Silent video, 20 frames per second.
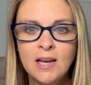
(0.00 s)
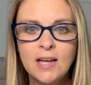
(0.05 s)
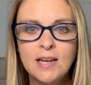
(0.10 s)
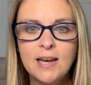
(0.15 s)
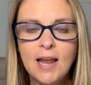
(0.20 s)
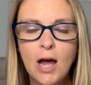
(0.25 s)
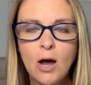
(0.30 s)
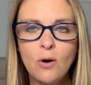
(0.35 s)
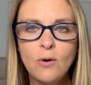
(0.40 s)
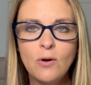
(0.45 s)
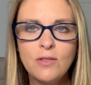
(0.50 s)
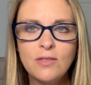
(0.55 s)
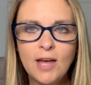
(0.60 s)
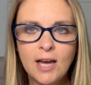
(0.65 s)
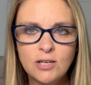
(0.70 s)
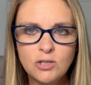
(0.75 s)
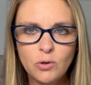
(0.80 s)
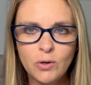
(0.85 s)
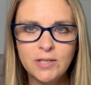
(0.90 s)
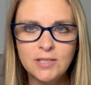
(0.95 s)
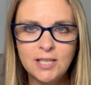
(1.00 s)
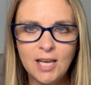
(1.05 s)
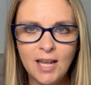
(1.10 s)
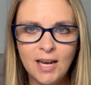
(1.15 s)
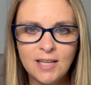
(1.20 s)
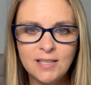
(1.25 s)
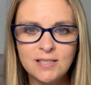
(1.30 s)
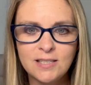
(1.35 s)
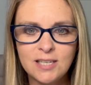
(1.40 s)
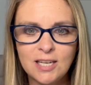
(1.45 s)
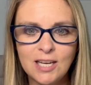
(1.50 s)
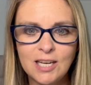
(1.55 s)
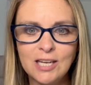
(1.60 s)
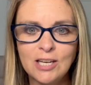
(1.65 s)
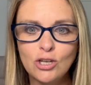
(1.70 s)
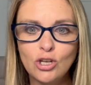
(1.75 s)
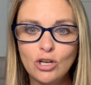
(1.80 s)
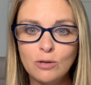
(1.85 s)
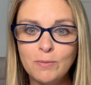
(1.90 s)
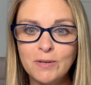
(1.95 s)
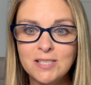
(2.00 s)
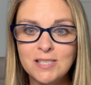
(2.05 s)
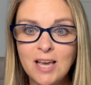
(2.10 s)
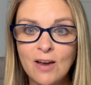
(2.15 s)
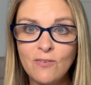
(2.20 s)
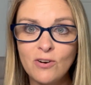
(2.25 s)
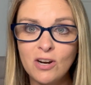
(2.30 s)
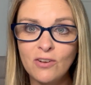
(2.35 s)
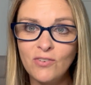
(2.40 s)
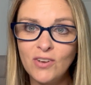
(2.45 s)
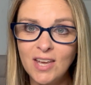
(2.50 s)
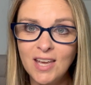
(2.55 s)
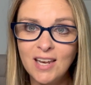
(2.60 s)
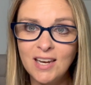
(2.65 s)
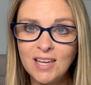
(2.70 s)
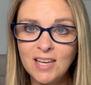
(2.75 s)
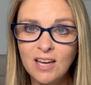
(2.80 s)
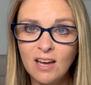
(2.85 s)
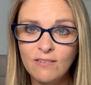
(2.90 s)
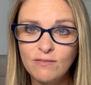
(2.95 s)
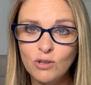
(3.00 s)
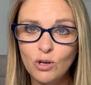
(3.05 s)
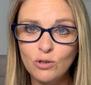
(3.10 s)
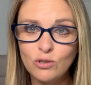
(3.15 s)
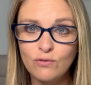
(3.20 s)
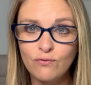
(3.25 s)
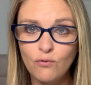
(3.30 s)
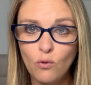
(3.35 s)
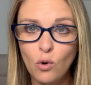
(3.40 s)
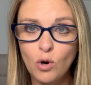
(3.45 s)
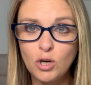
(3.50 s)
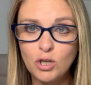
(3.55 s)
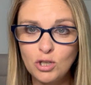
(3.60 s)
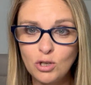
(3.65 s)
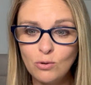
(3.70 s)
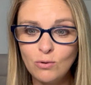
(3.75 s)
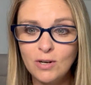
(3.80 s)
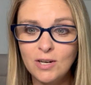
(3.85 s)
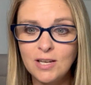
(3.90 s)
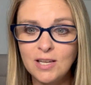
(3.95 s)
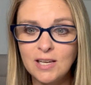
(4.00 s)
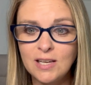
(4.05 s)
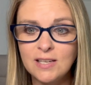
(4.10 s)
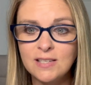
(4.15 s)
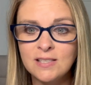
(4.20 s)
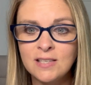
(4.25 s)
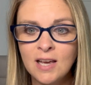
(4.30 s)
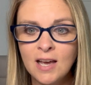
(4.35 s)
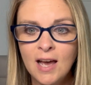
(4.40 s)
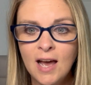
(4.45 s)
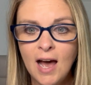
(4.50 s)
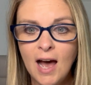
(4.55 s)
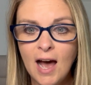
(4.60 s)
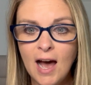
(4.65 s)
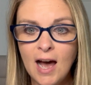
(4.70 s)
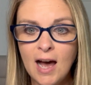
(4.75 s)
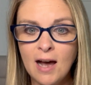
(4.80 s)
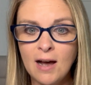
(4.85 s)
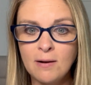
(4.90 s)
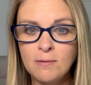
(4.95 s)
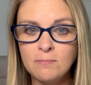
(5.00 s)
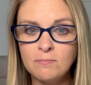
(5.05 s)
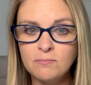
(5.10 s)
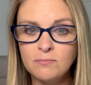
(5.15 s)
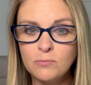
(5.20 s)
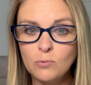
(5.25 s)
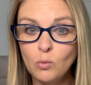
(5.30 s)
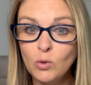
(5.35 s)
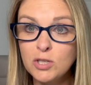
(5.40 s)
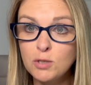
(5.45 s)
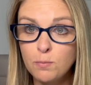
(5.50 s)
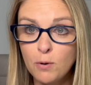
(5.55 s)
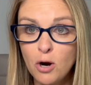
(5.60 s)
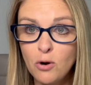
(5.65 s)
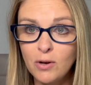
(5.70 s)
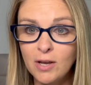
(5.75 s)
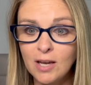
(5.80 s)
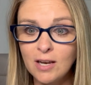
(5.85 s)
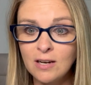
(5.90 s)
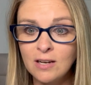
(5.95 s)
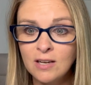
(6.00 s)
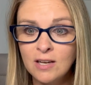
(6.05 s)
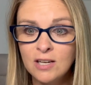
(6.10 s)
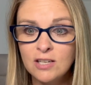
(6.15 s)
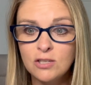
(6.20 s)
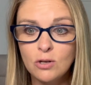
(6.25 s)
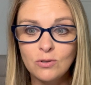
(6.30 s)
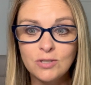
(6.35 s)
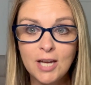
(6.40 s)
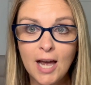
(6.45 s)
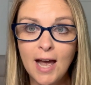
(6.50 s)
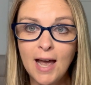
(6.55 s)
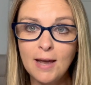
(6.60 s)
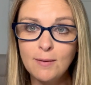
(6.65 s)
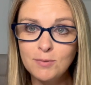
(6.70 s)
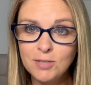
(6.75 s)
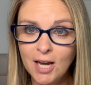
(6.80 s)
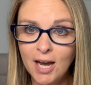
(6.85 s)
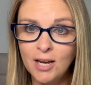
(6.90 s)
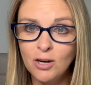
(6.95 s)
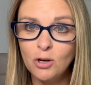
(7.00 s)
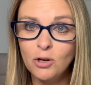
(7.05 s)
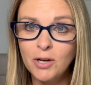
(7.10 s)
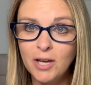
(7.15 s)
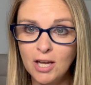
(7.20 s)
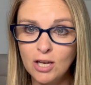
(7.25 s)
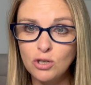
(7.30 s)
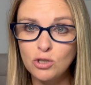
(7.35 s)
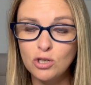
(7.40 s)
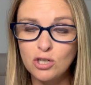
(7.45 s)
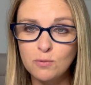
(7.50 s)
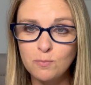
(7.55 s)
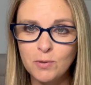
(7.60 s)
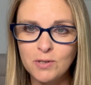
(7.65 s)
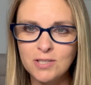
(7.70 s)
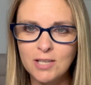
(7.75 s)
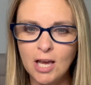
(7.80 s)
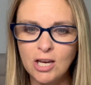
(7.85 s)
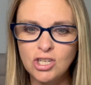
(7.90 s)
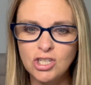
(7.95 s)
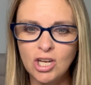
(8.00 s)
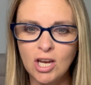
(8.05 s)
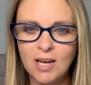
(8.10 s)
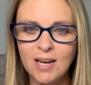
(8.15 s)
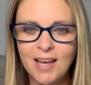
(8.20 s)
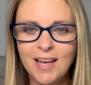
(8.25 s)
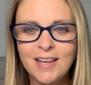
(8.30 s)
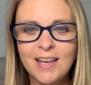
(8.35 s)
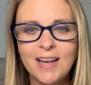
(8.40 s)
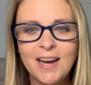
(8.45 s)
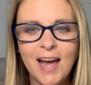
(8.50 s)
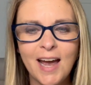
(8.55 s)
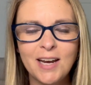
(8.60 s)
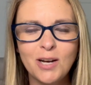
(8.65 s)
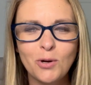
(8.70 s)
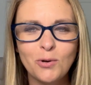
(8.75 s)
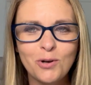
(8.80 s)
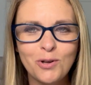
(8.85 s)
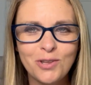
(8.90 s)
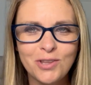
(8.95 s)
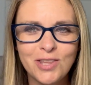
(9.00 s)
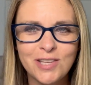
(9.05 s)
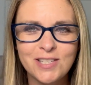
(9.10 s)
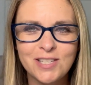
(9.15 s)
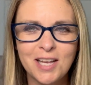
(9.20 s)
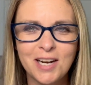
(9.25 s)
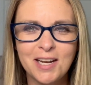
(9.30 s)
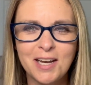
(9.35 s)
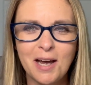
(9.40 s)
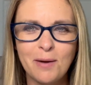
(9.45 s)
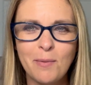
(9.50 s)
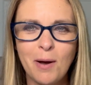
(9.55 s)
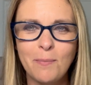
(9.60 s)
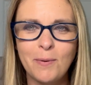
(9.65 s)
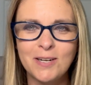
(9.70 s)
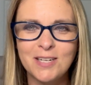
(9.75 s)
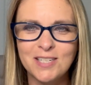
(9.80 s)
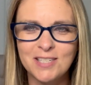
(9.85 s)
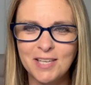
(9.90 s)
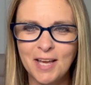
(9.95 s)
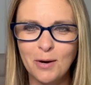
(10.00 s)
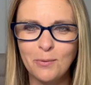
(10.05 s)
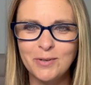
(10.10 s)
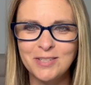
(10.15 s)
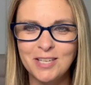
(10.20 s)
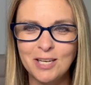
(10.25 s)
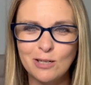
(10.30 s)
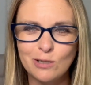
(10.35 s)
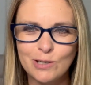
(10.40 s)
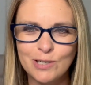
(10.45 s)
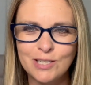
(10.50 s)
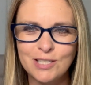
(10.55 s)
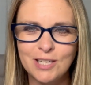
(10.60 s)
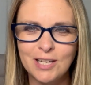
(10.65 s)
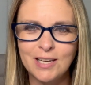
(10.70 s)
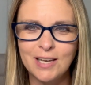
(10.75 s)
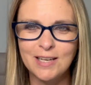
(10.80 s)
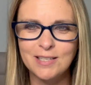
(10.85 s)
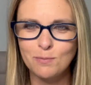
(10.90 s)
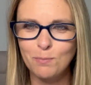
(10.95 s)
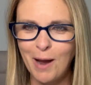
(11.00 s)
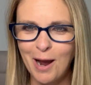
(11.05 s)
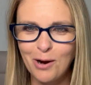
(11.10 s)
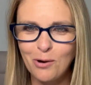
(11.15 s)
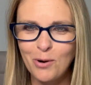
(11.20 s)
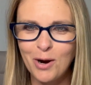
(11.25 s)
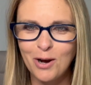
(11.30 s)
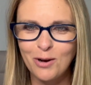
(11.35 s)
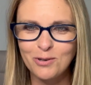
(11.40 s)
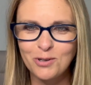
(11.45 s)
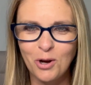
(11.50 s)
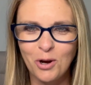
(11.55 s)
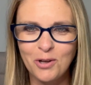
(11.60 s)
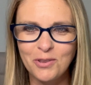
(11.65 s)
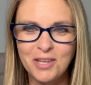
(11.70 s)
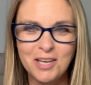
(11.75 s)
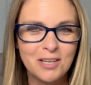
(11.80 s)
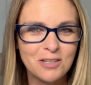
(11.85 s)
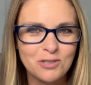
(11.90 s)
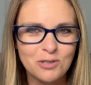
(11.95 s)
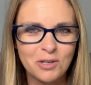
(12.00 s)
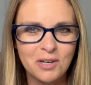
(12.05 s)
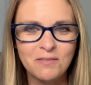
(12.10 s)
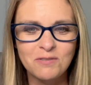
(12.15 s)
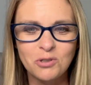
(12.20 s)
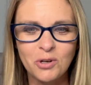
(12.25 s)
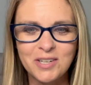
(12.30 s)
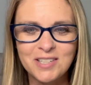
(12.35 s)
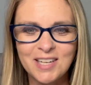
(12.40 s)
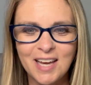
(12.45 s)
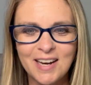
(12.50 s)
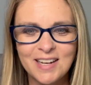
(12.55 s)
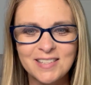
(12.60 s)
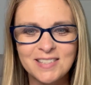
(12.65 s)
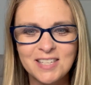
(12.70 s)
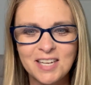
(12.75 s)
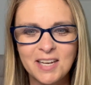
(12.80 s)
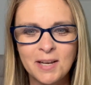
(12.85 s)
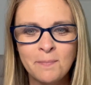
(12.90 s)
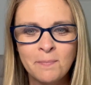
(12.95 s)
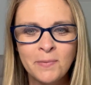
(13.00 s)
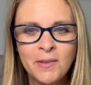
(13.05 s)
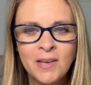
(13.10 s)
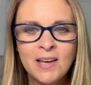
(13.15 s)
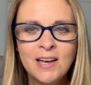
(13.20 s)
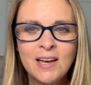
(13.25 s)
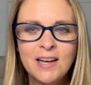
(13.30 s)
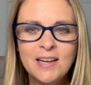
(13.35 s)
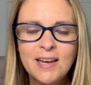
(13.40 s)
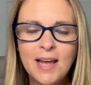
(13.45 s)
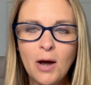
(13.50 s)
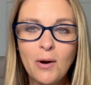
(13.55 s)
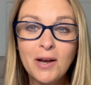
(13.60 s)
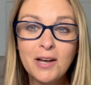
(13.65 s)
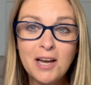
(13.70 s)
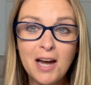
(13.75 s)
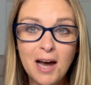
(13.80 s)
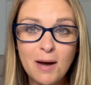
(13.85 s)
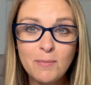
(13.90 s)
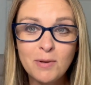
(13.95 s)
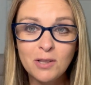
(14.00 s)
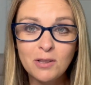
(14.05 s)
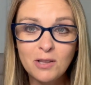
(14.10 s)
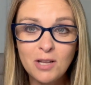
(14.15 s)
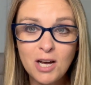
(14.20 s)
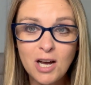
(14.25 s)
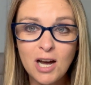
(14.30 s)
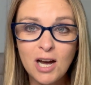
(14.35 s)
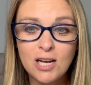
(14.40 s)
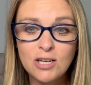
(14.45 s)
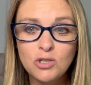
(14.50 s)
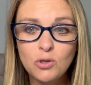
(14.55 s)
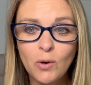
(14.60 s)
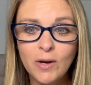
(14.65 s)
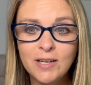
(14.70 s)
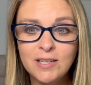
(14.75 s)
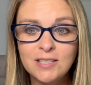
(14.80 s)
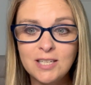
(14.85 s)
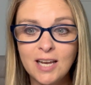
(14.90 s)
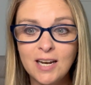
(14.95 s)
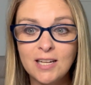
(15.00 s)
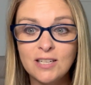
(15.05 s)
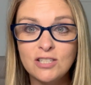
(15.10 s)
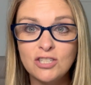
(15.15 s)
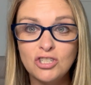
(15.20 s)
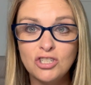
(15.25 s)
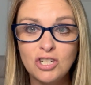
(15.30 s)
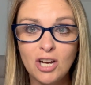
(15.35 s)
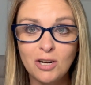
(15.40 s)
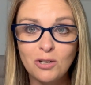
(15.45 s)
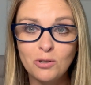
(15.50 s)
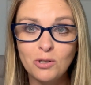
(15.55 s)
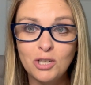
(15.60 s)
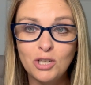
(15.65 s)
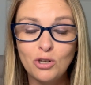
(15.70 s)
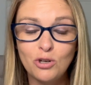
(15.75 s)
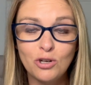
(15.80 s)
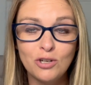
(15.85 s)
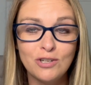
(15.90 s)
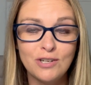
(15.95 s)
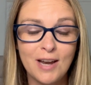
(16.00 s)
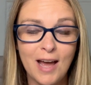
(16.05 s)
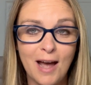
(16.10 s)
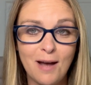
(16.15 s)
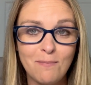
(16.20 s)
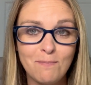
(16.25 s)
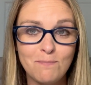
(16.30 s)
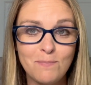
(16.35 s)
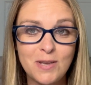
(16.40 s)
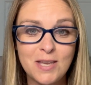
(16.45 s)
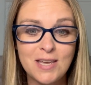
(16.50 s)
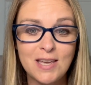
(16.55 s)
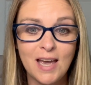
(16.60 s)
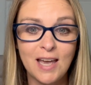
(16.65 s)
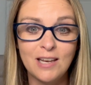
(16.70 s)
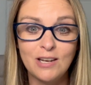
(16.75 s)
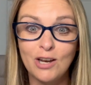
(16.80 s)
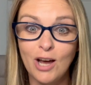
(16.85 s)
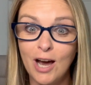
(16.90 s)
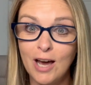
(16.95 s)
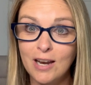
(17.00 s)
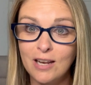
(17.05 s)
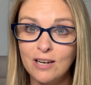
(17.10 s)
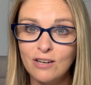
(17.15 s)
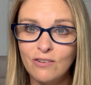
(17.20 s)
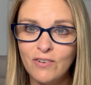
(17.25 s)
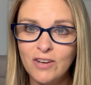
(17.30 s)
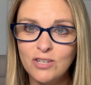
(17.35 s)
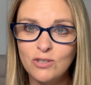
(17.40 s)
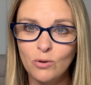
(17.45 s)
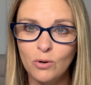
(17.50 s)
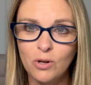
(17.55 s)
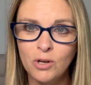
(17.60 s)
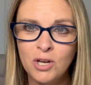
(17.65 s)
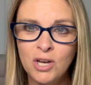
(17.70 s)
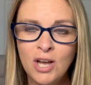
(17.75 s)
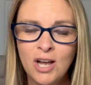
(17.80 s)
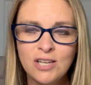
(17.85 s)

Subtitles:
Now, that joint tenancy could be severed if any of those four unities was broken. So time, title, interest, possession. Again, I don't know that this is going to come up. I just thought it was interesting as background on the history of joint tenancy. Now, at common law, joint tenants generally could not be a non-individual.